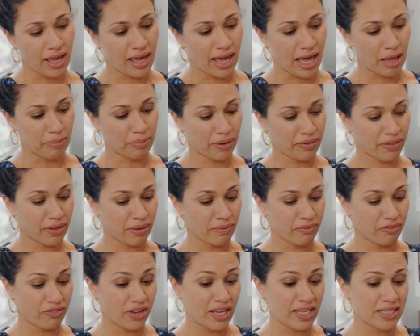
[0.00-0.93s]
and put them
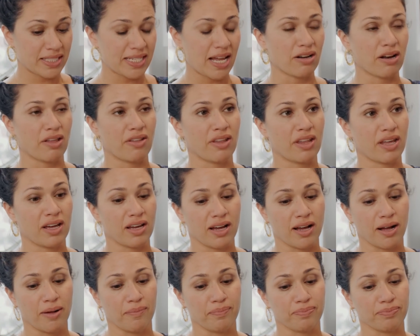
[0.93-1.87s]
face down on
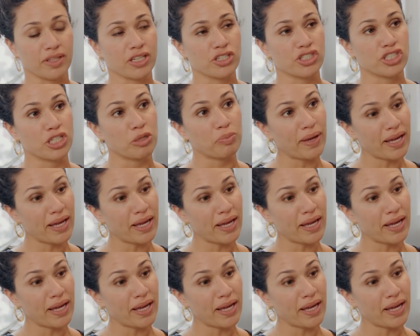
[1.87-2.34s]
the sheet